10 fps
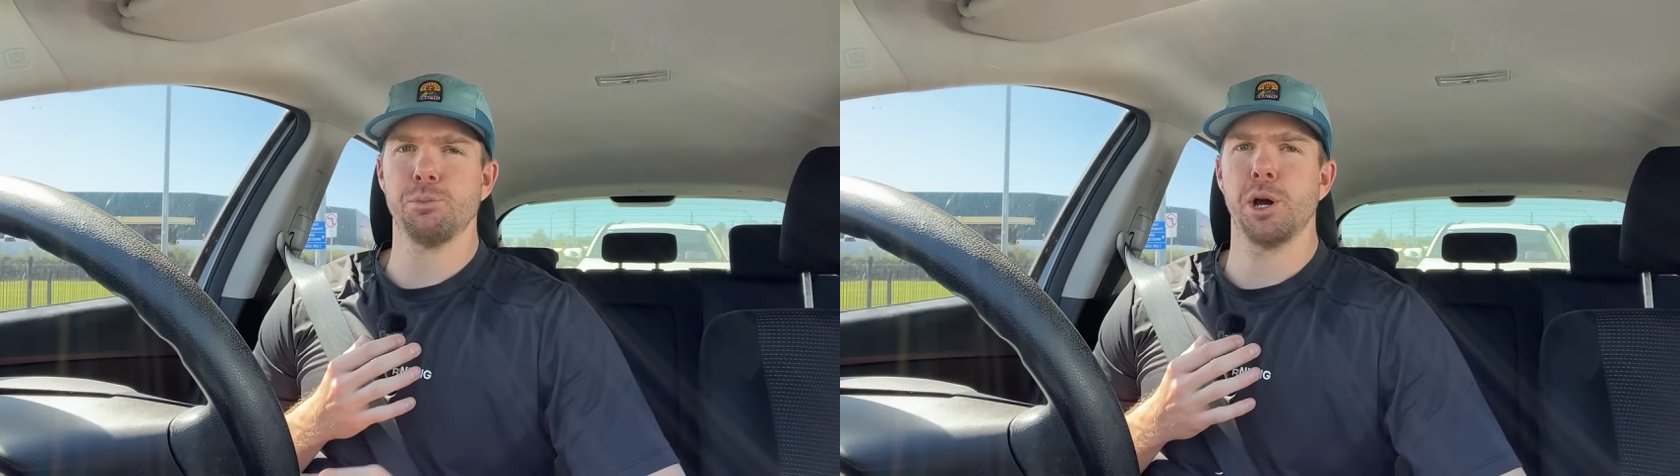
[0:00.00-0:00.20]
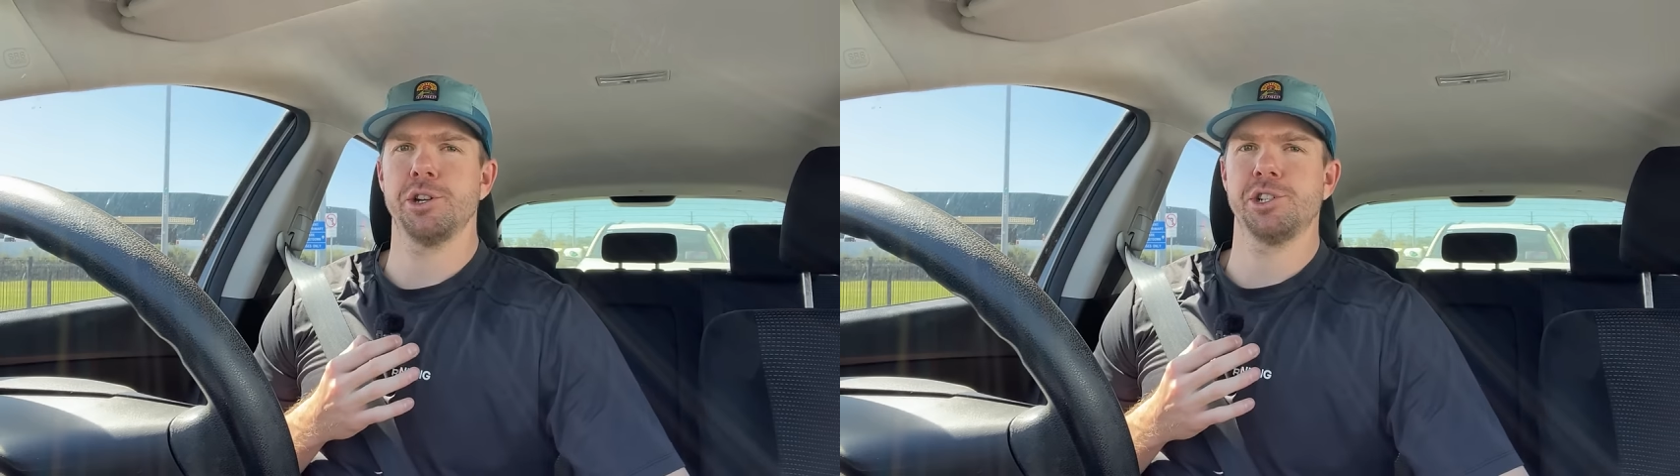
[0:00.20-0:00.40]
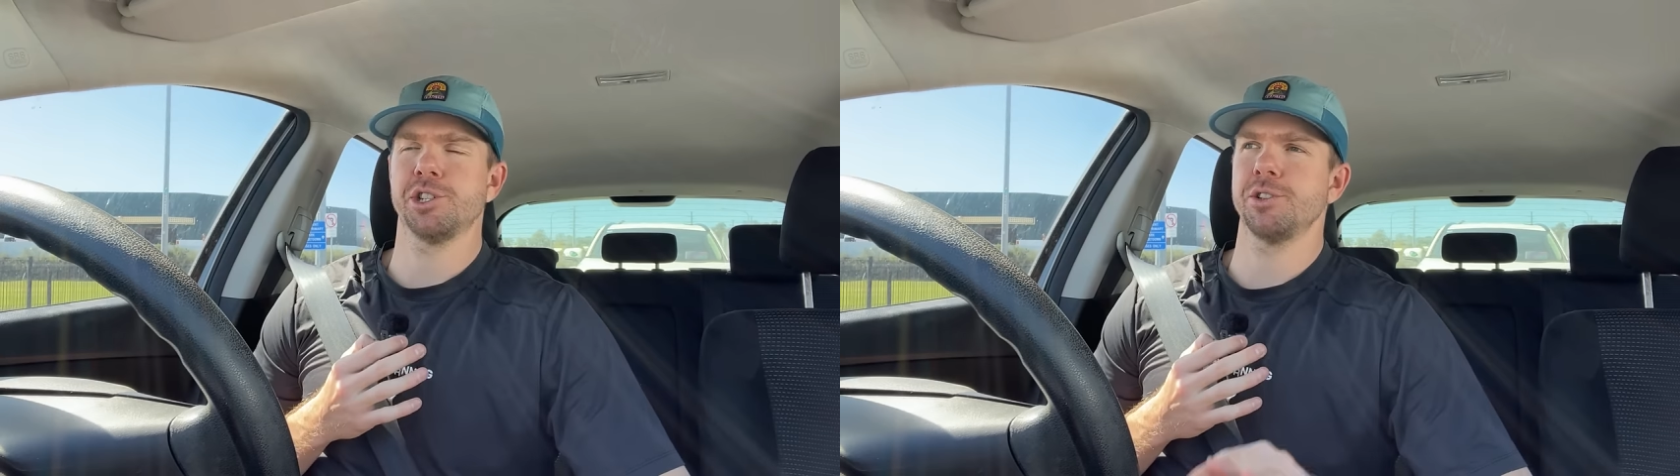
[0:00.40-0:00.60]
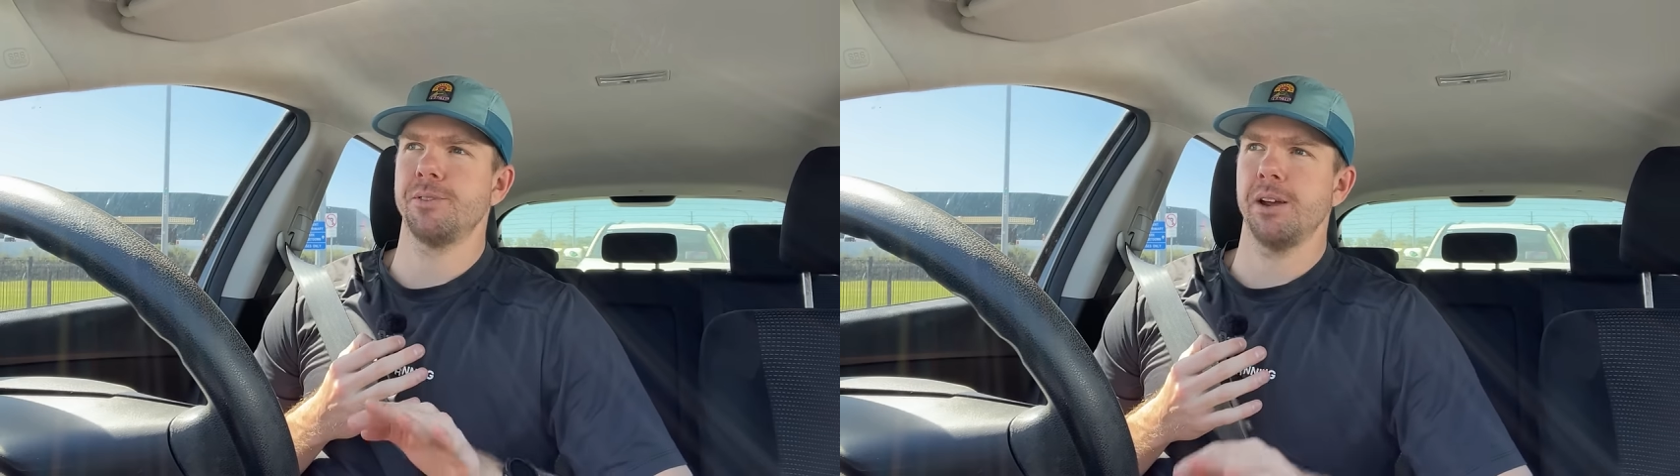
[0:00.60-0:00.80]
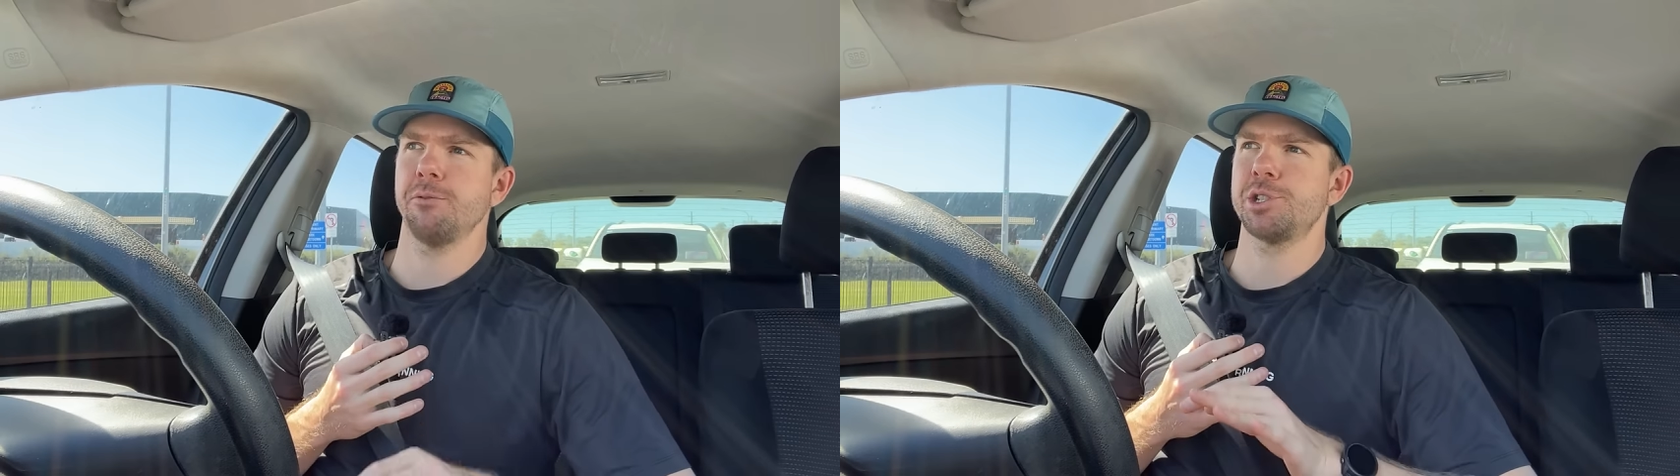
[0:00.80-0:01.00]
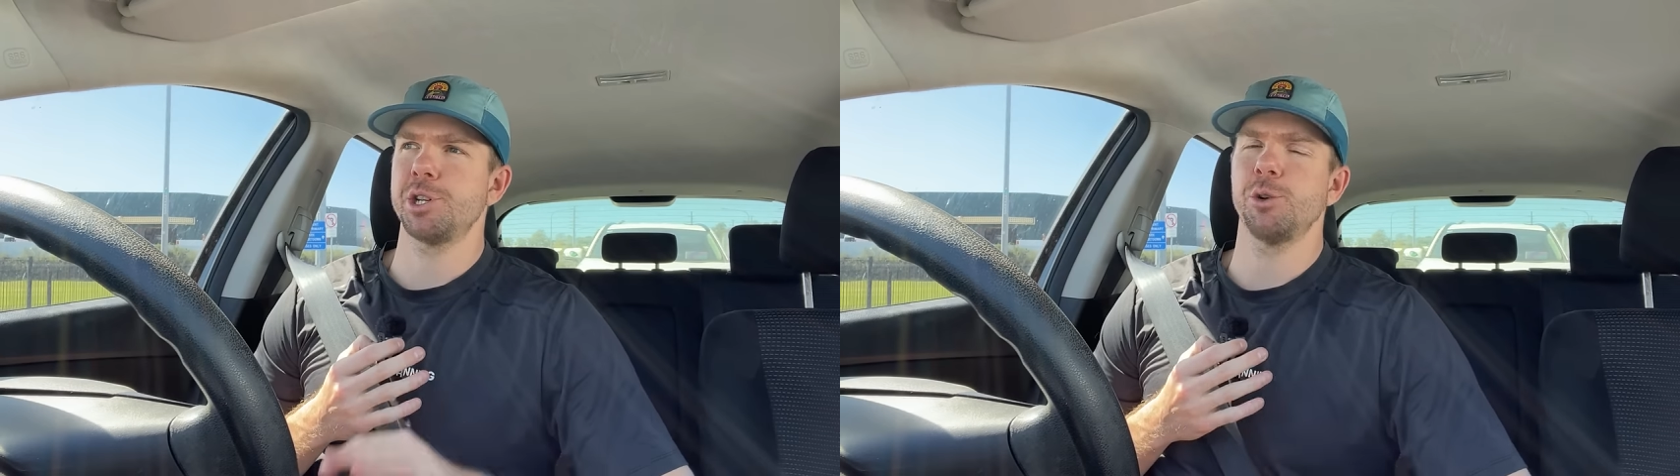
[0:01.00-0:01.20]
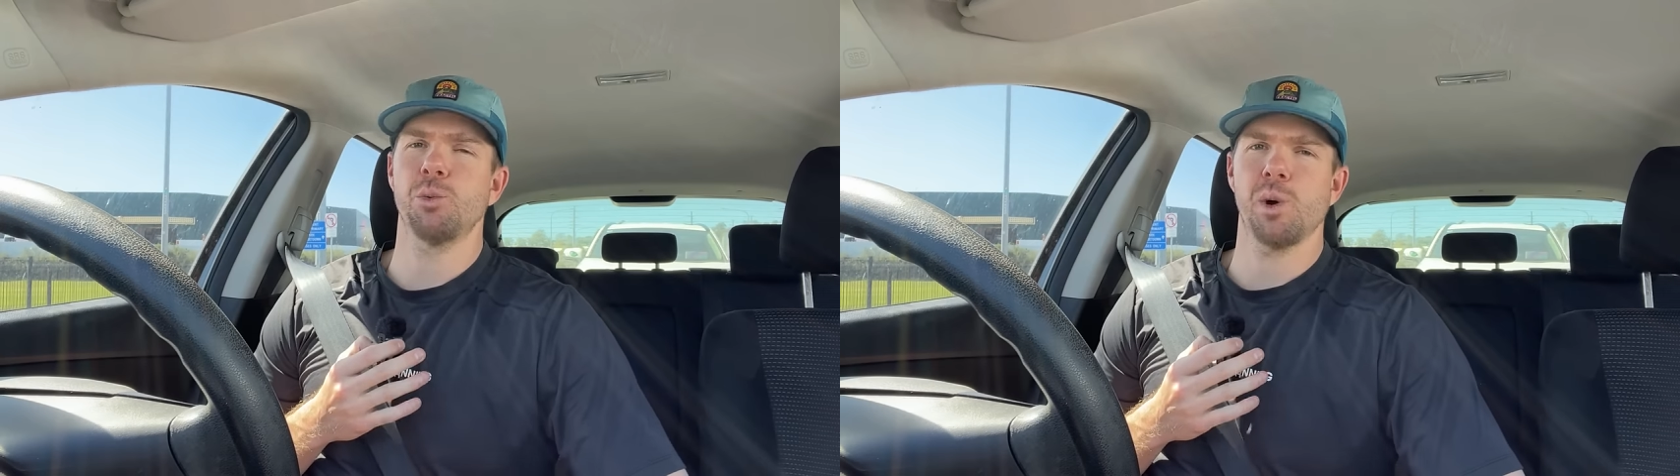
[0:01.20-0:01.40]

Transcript: purchase of every single